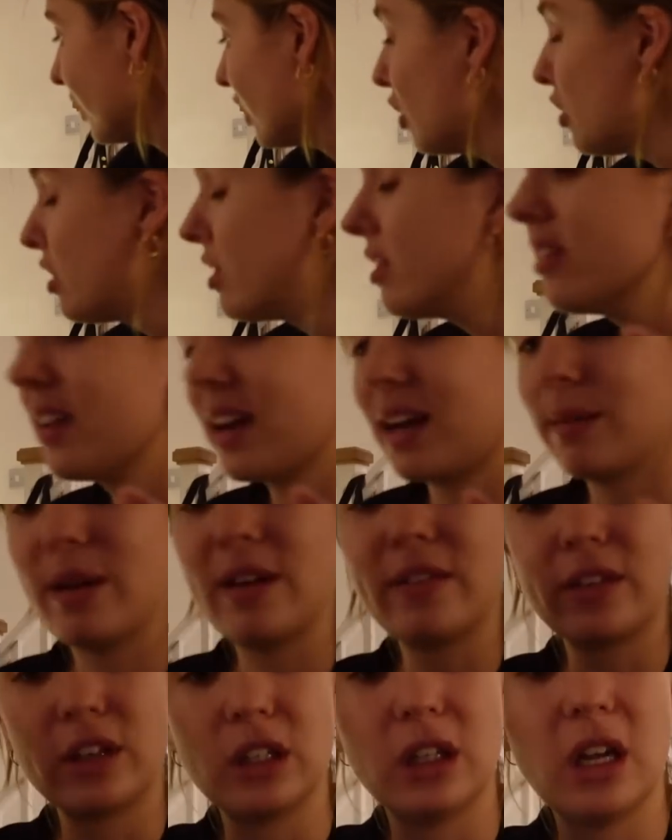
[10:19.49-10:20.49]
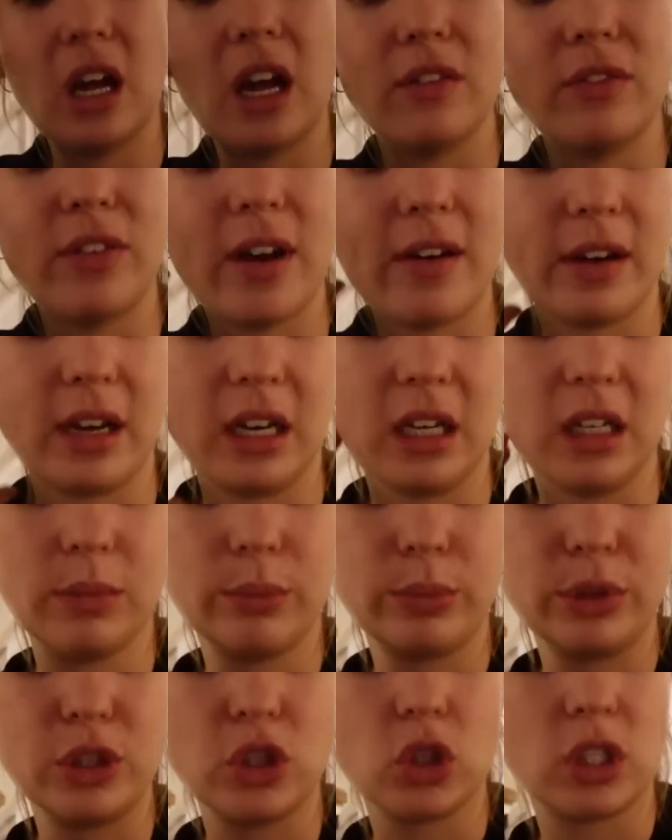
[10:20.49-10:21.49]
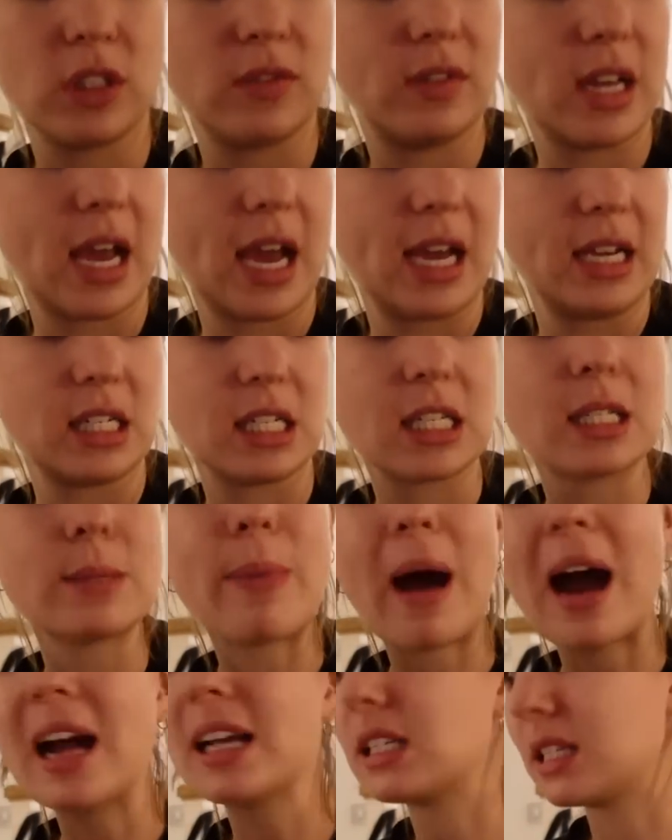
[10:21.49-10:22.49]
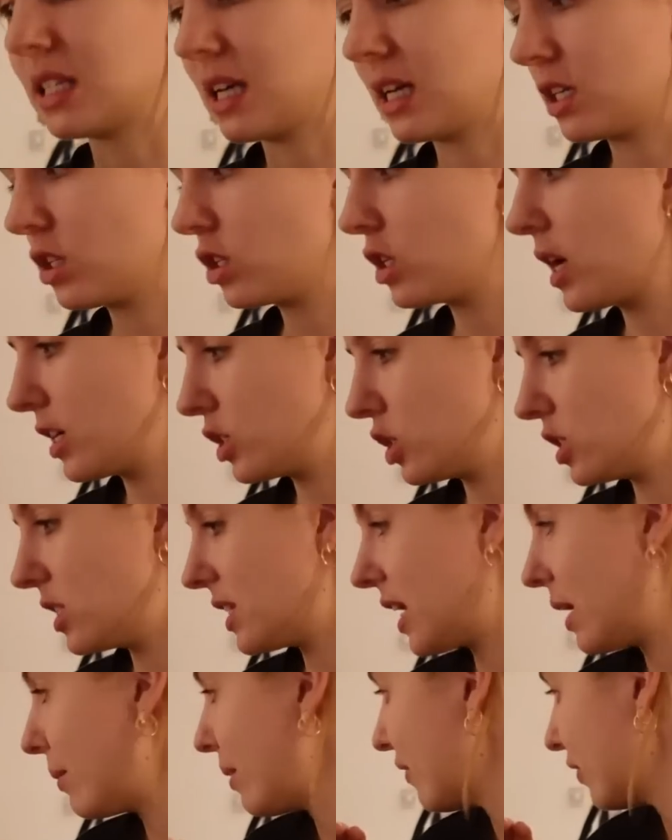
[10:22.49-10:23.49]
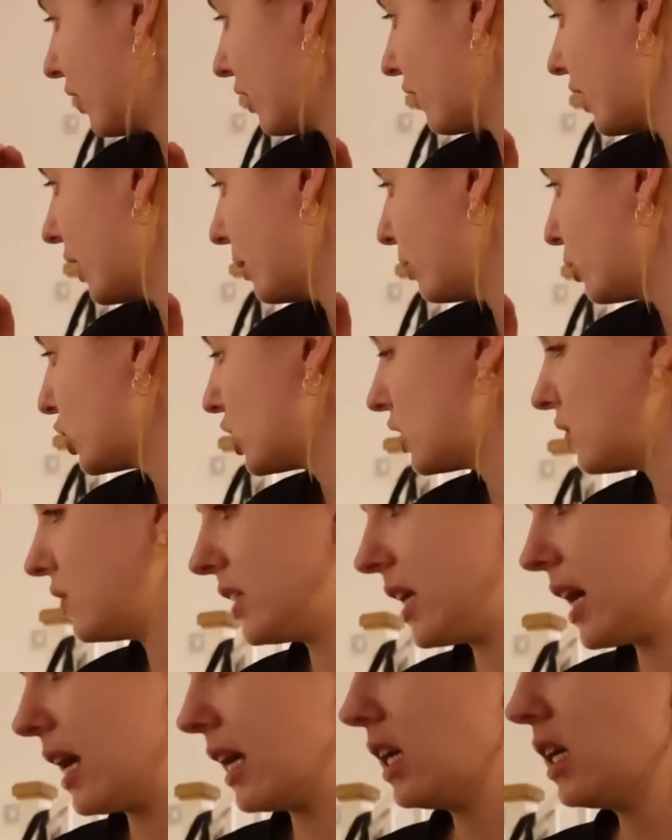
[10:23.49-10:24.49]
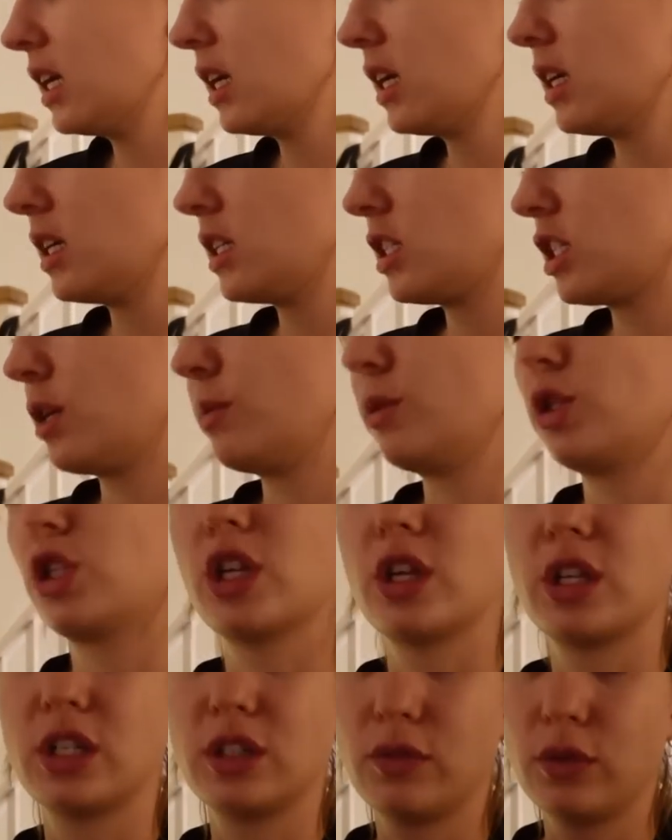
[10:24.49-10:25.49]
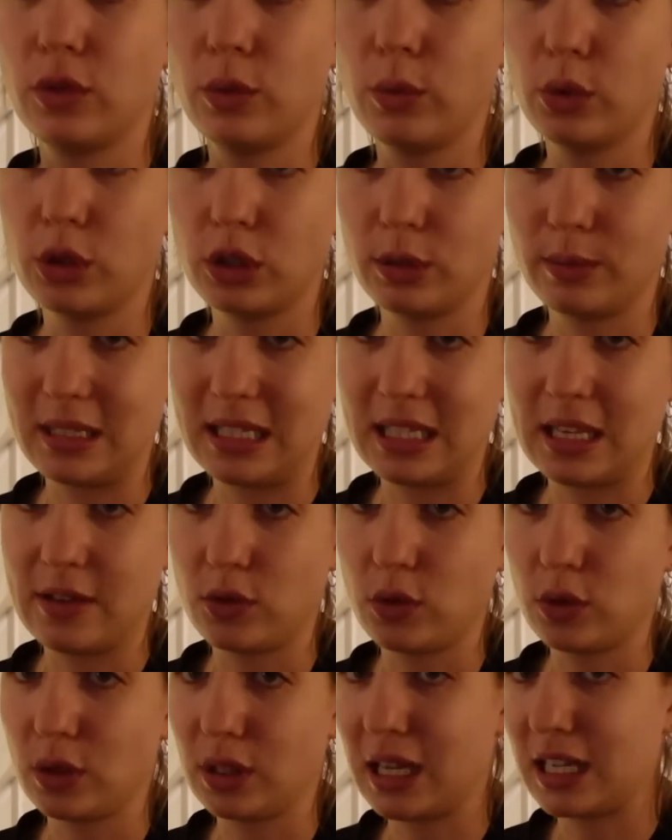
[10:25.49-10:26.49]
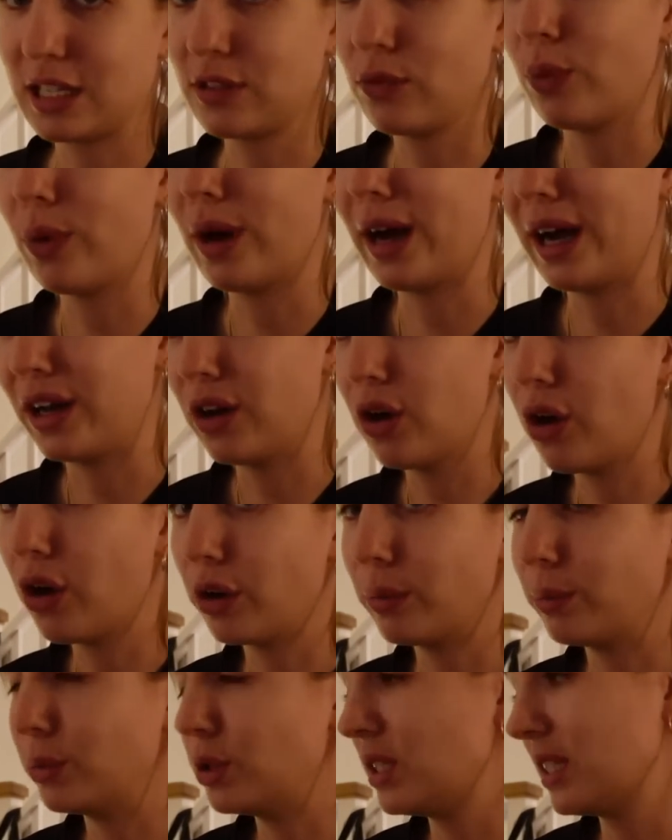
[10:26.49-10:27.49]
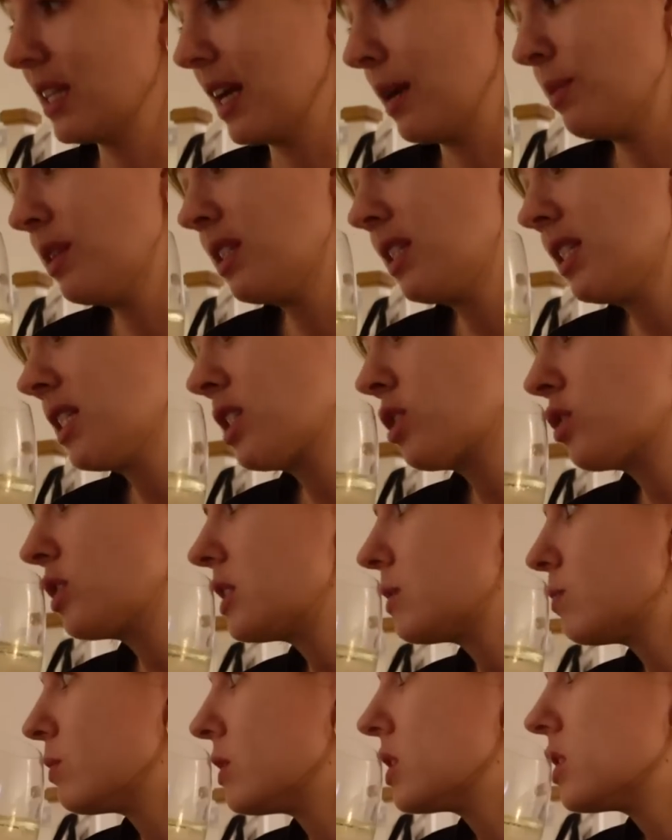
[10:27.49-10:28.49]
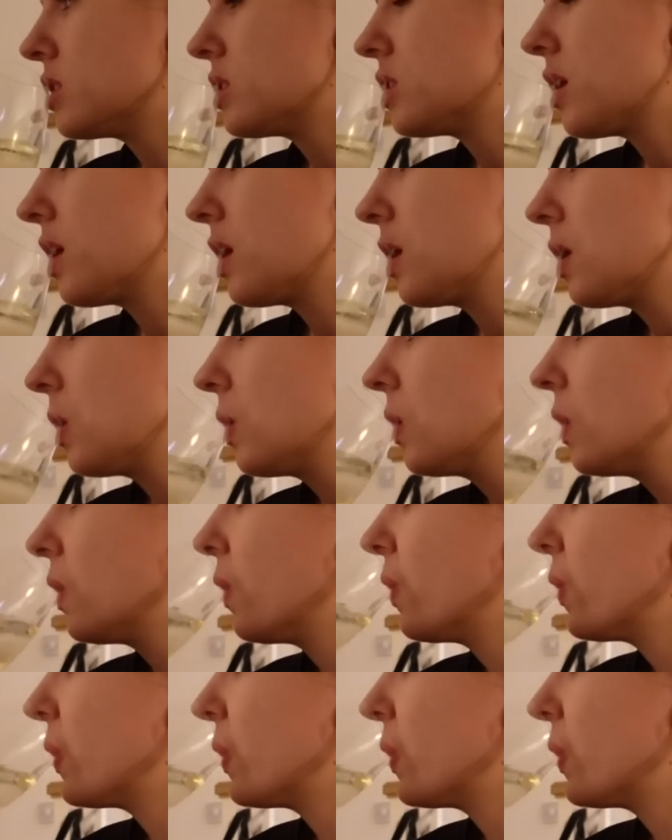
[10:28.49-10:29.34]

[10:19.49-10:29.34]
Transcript: Other than that, I'm having a very productive day. Despite that, I should say, I'm having a very productive day. So much so that I've rewarded myself to a glass of wine on a Monday, but it is Christmas, so...